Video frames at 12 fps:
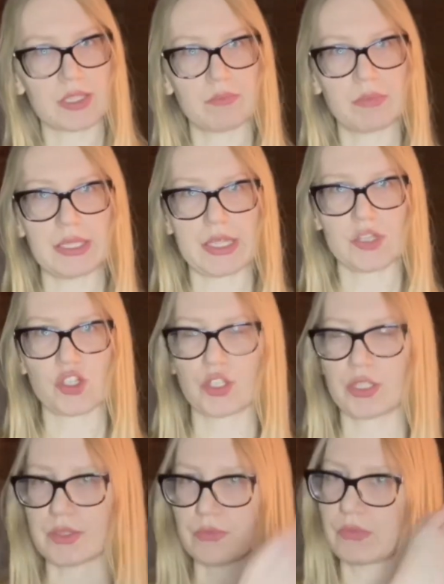
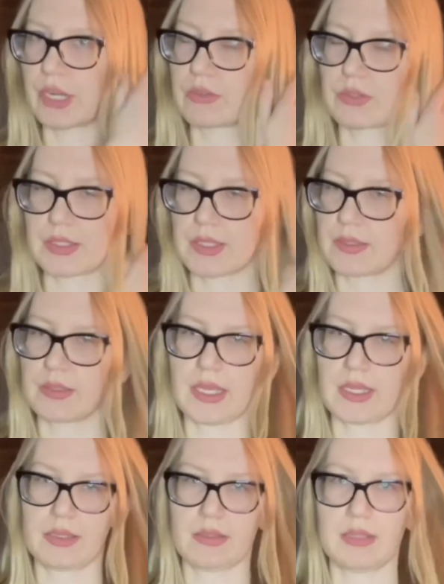combination in fragrances
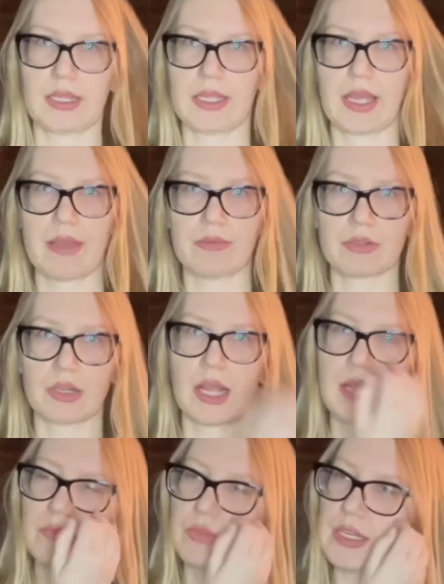like ever.
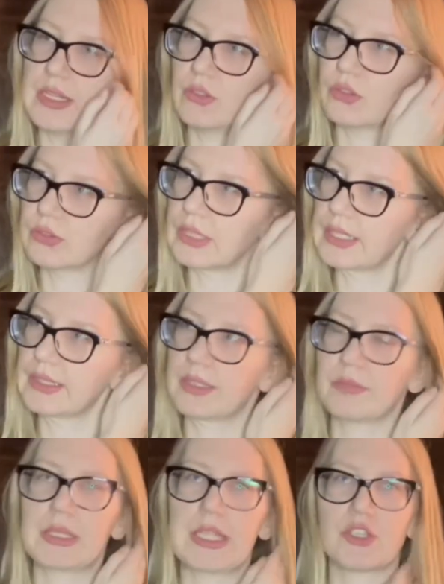I really don't like the
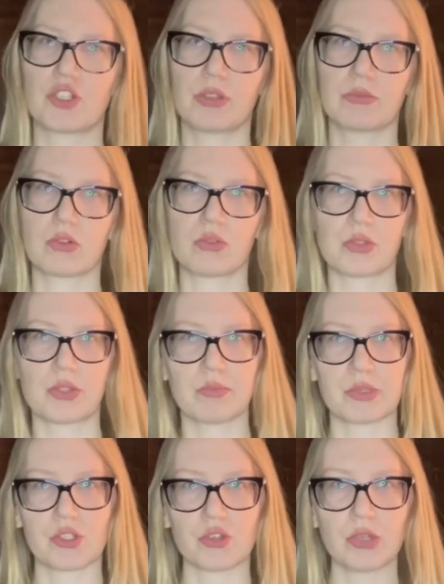combination of rose and
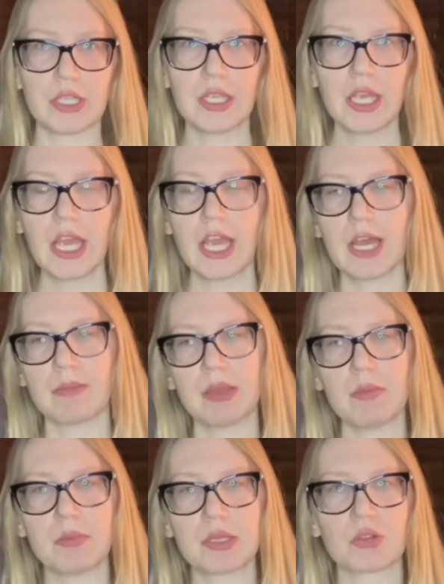patchouli.
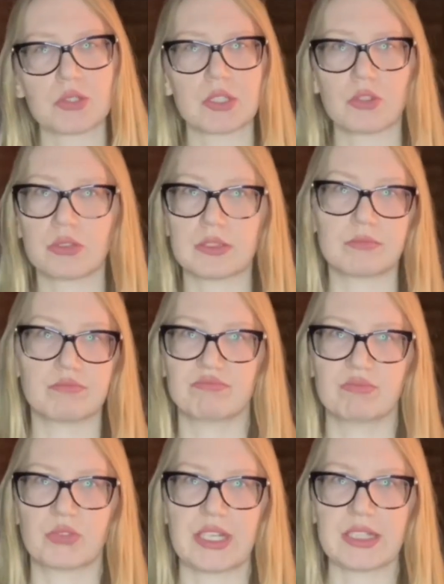Maybe because I don't
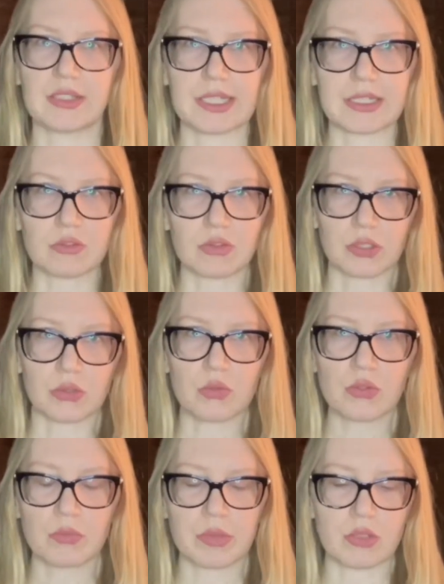really like
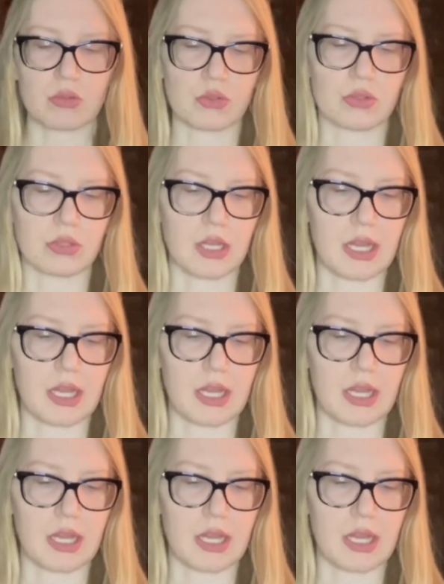rose, because